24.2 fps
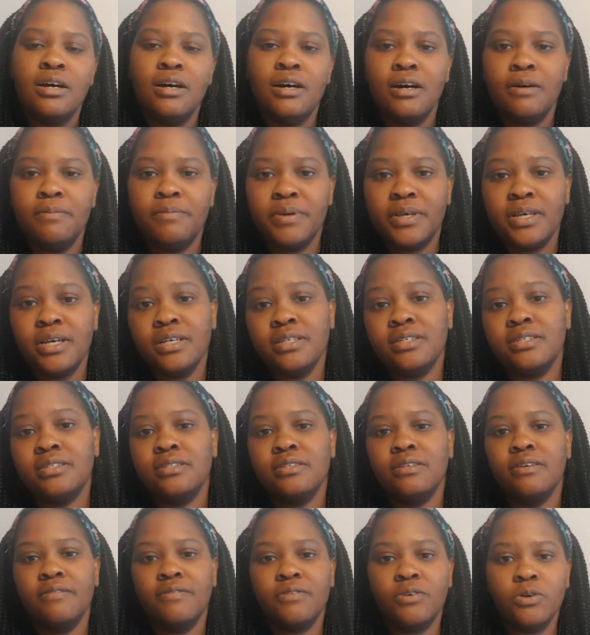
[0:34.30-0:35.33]

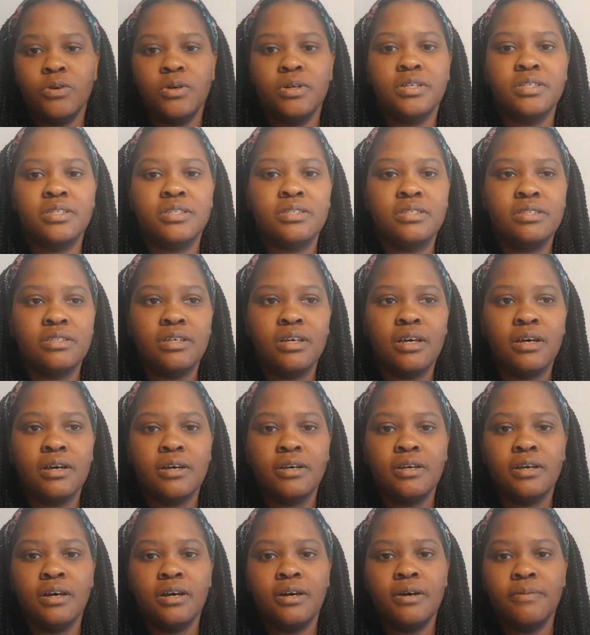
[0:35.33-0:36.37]
because of course,
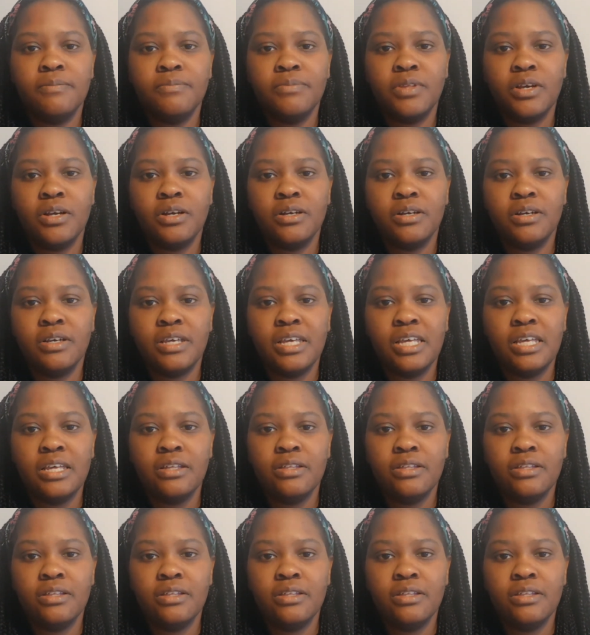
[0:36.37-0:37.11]
they're